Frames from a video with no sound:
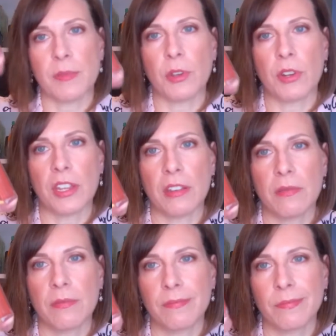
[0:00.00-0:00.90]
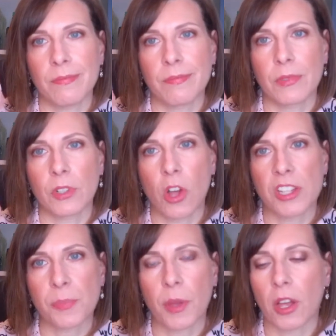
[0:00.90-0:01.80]
Beauty
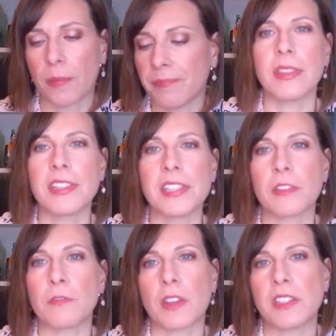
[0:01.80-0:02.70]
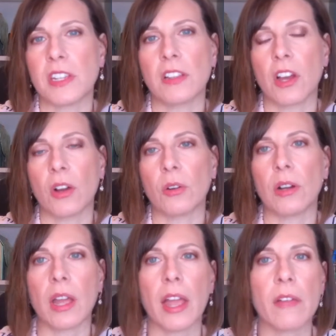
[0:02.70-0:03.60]
Gloss Bomb. This is in Fenty Glow.
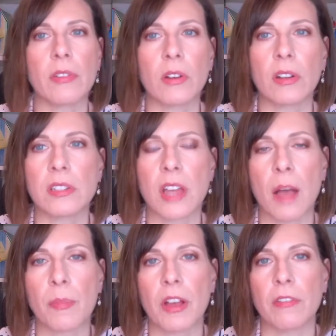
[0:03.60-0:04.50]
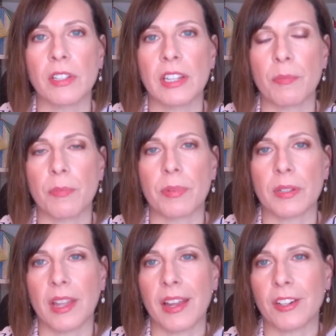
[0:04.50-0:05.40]
I have it on top of a lip
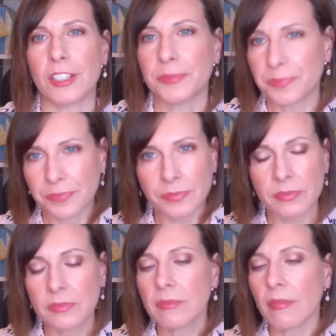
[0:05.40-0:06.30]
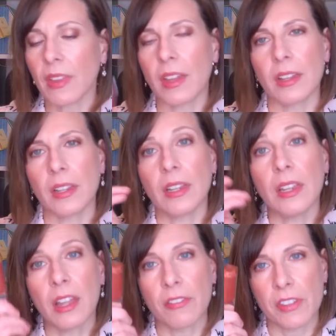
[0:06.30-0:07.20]
liner.
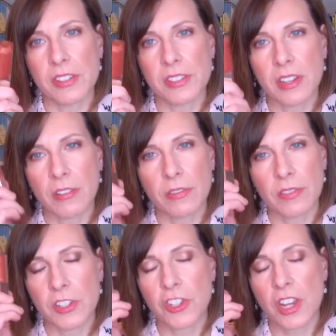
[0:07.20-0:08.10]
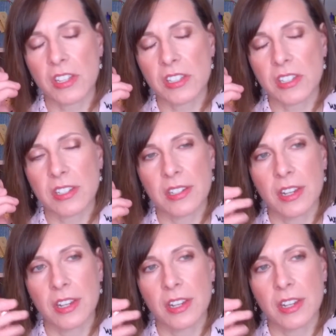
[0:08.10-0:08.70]
Love this stuff. Just